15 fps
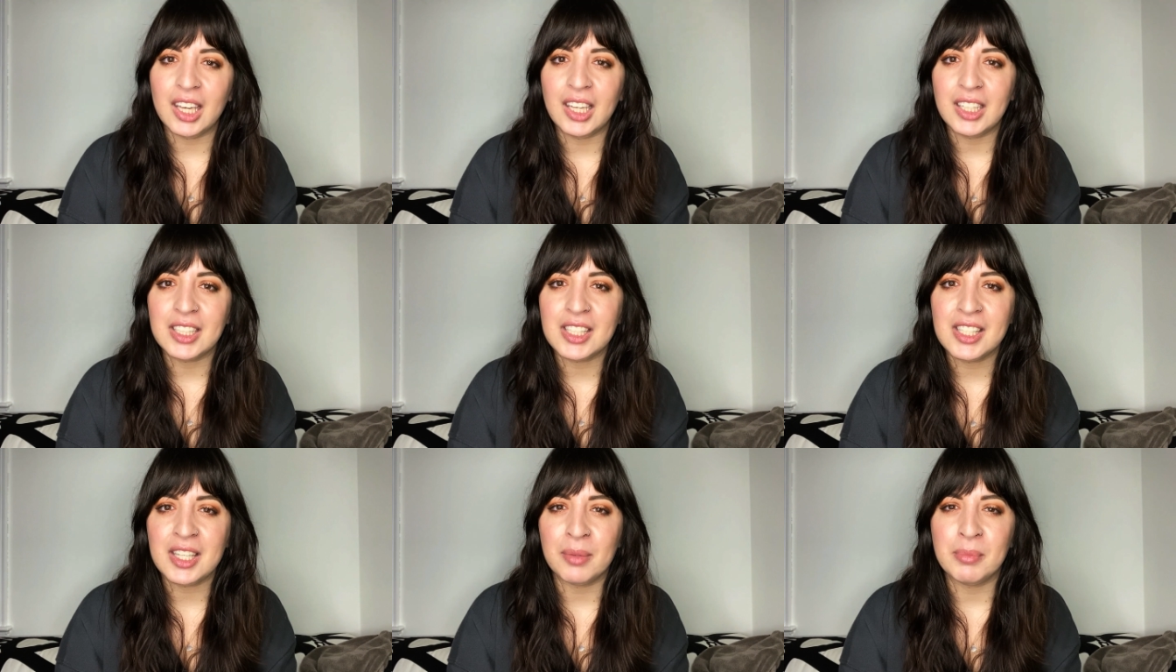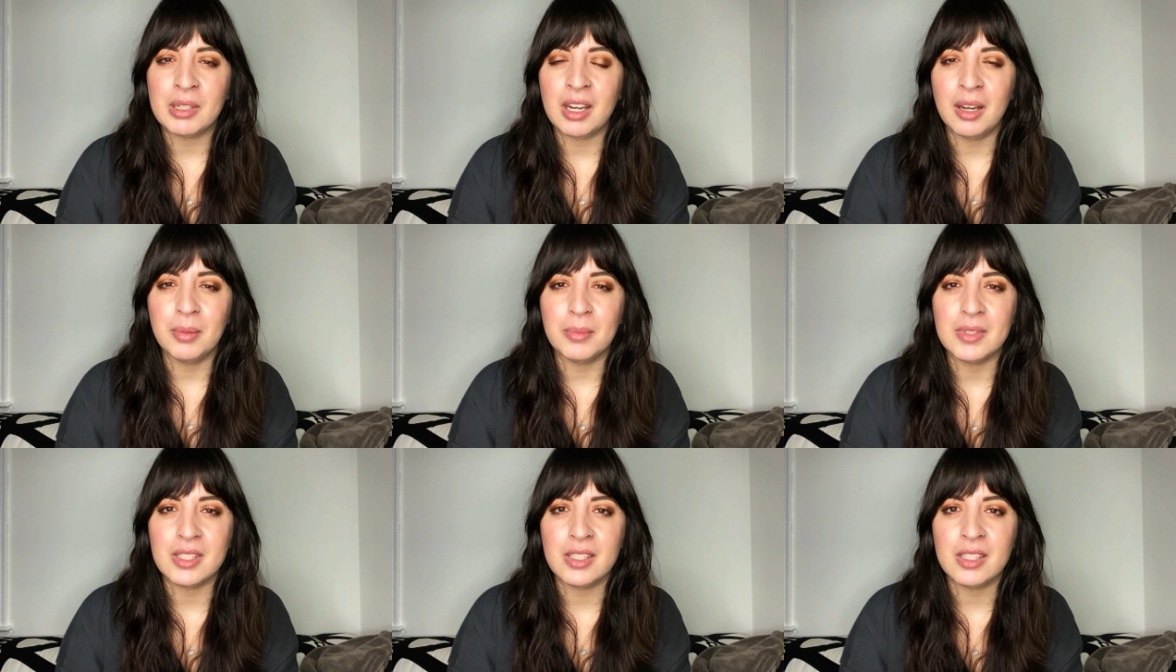It's
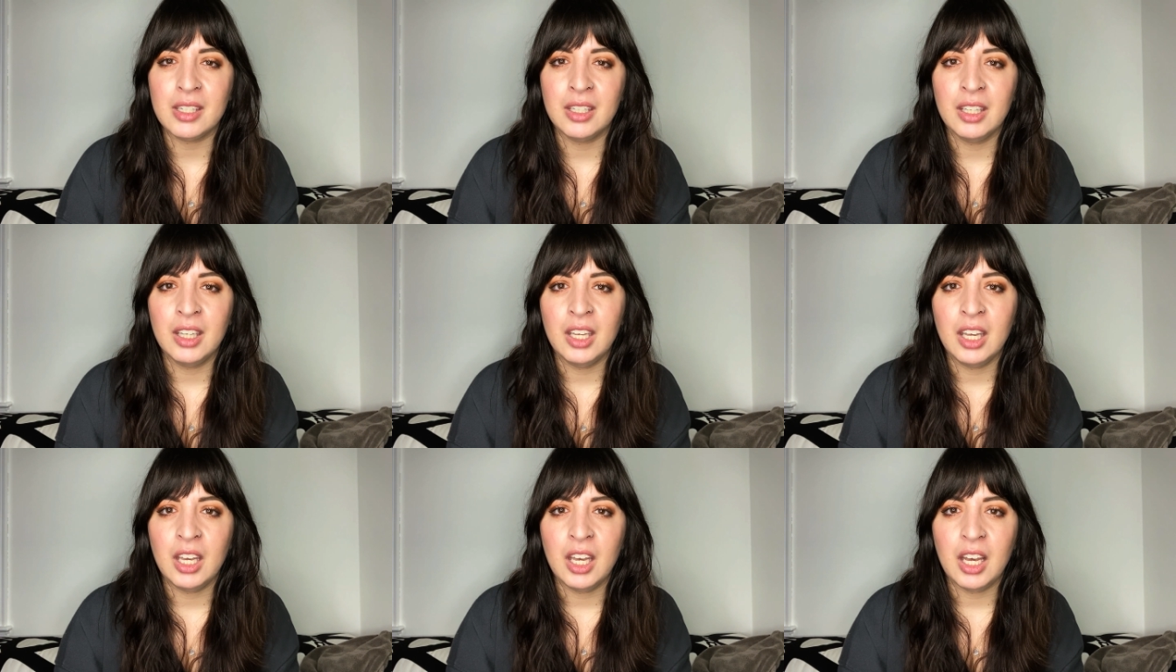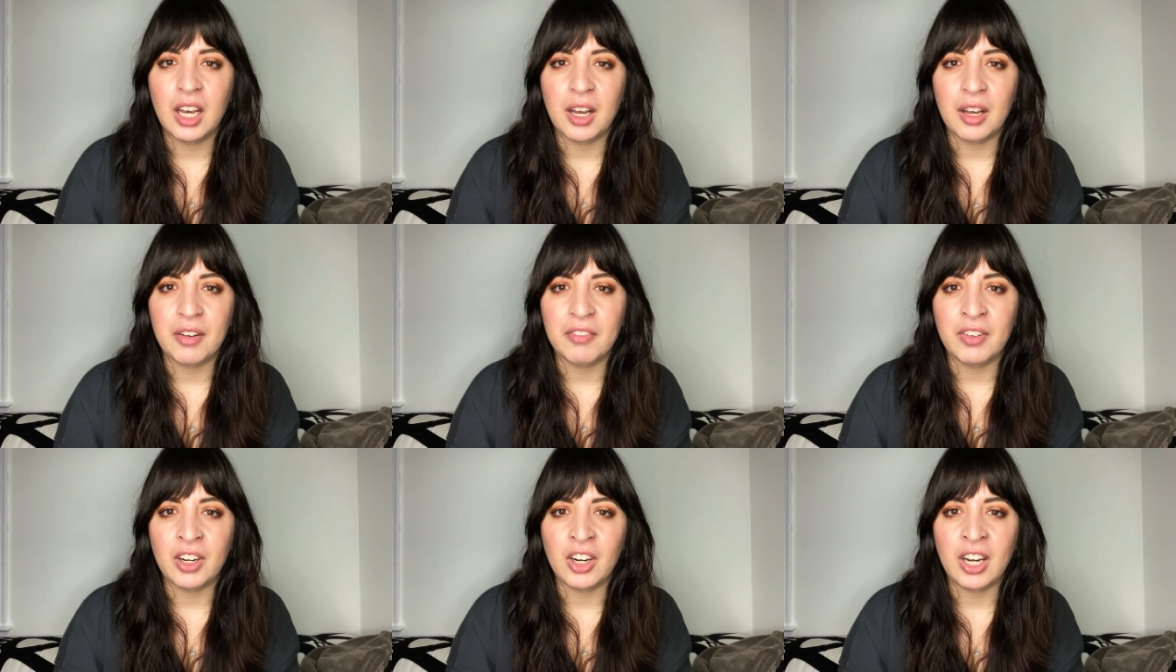sometimes
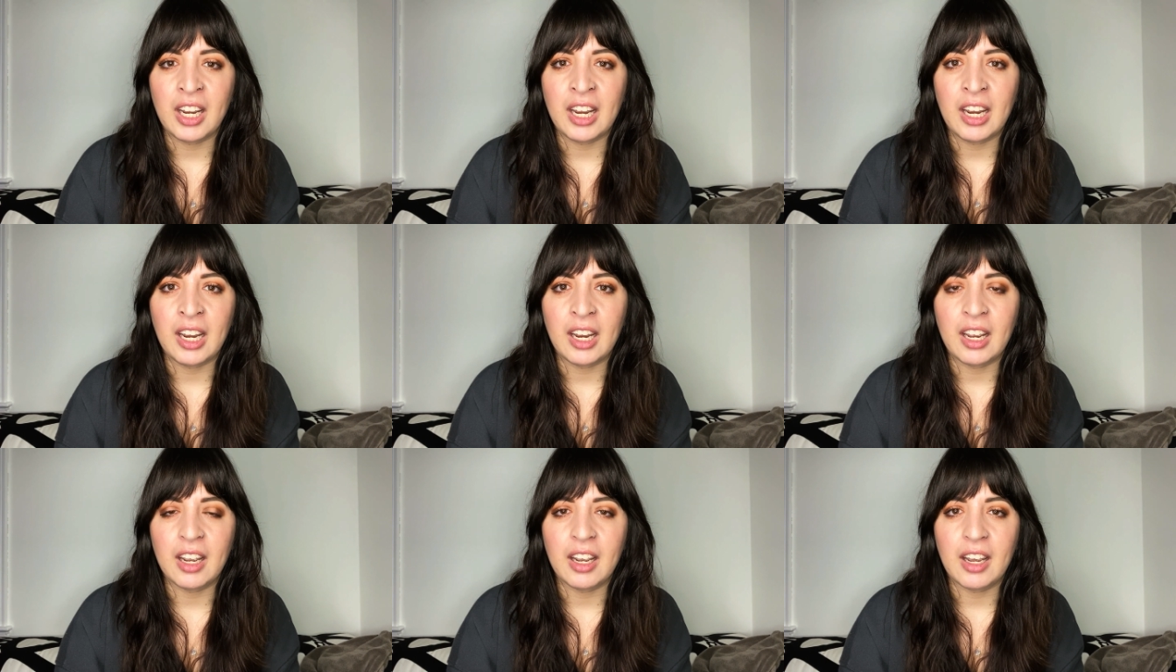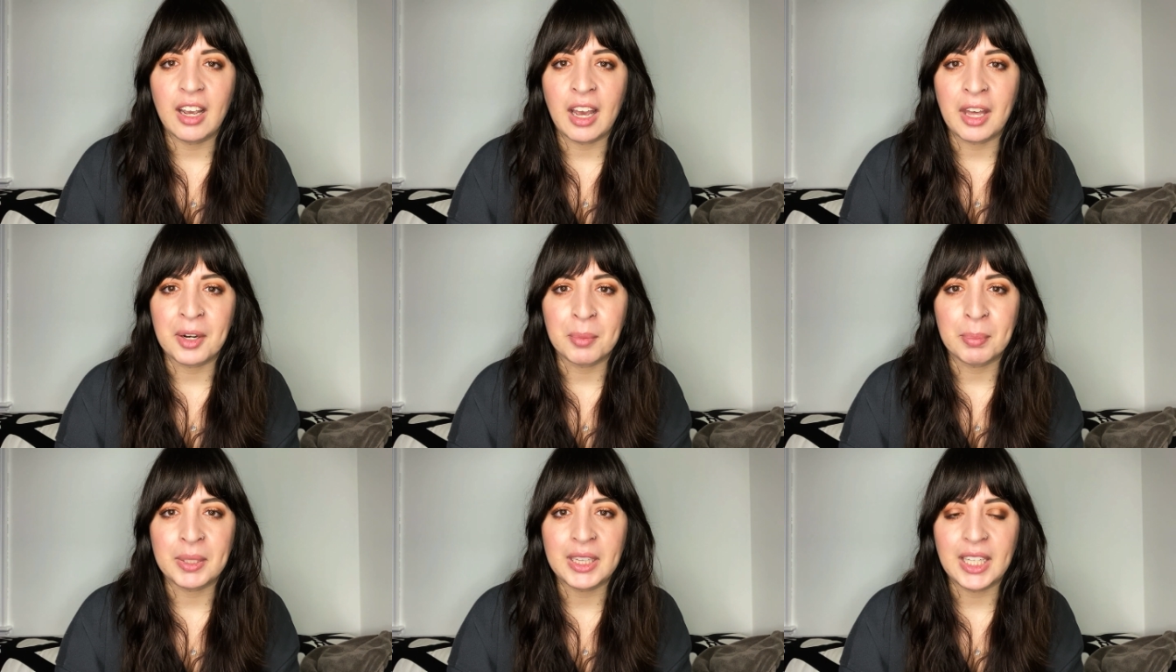very out
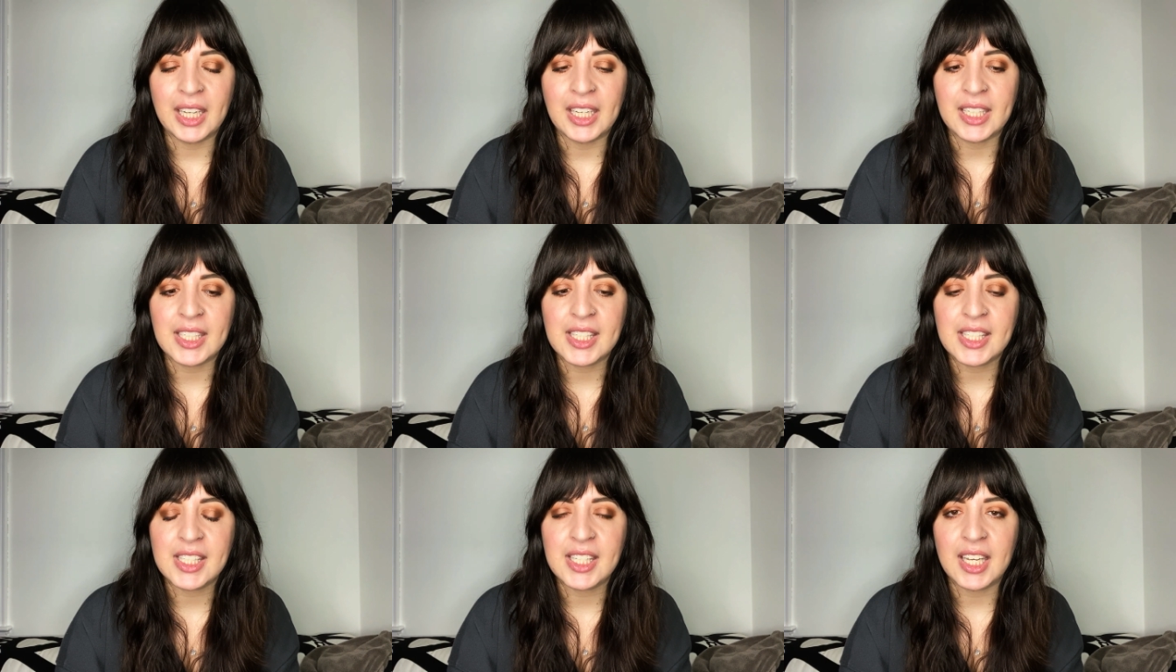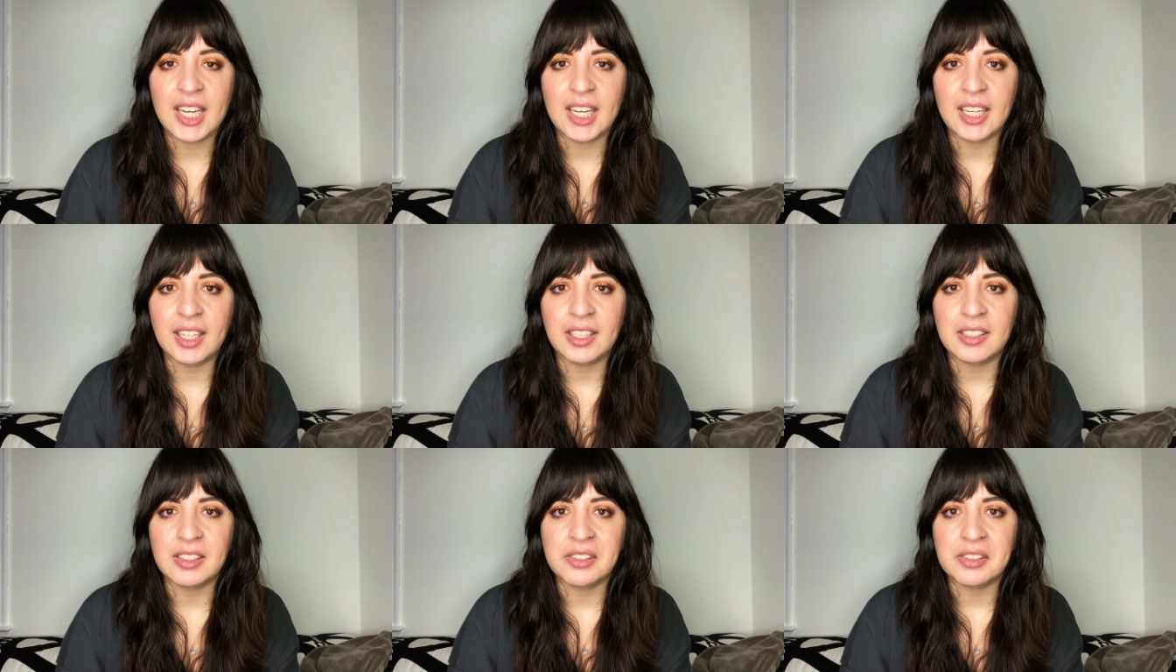of place
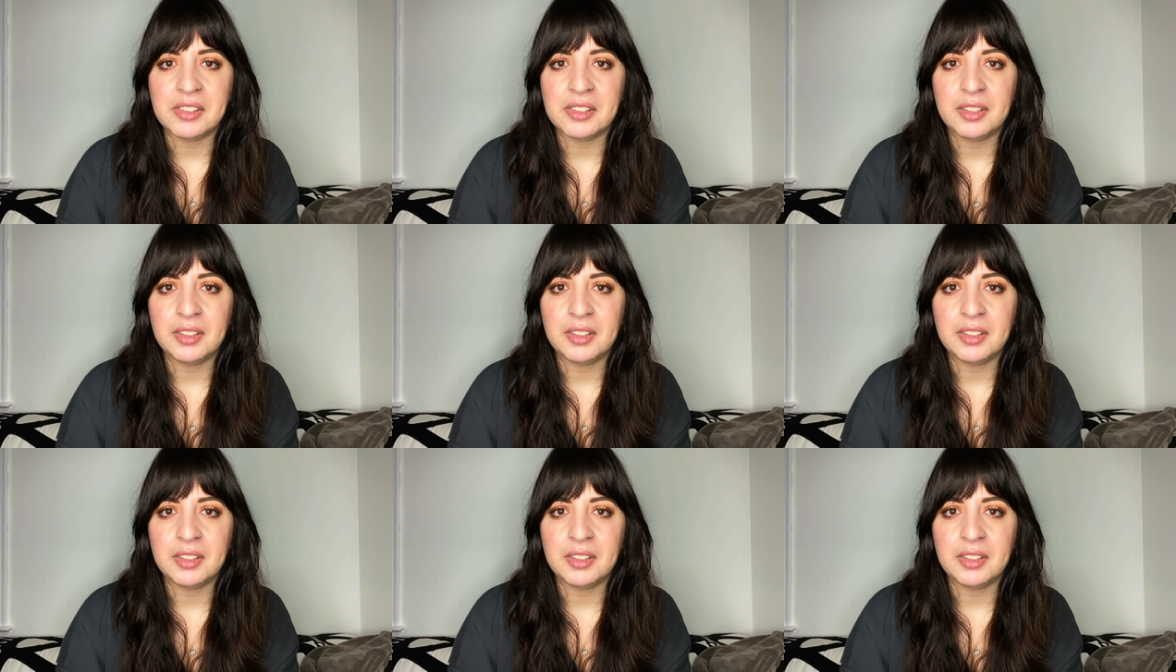and